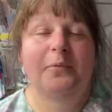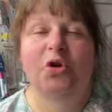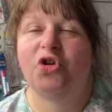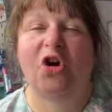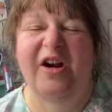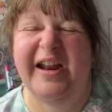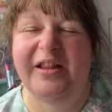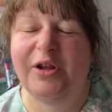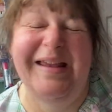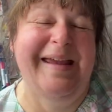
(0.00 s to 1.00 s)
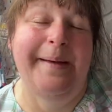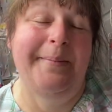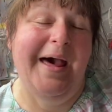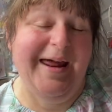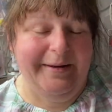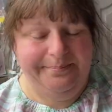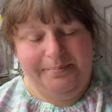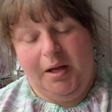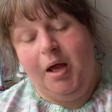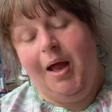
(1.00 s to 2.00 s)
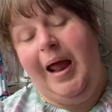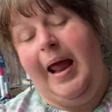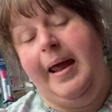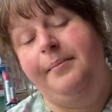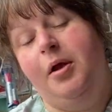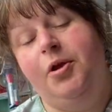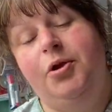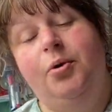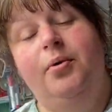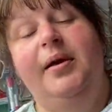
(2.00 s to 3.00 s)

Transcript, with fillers: Sorry, T M I. Um, so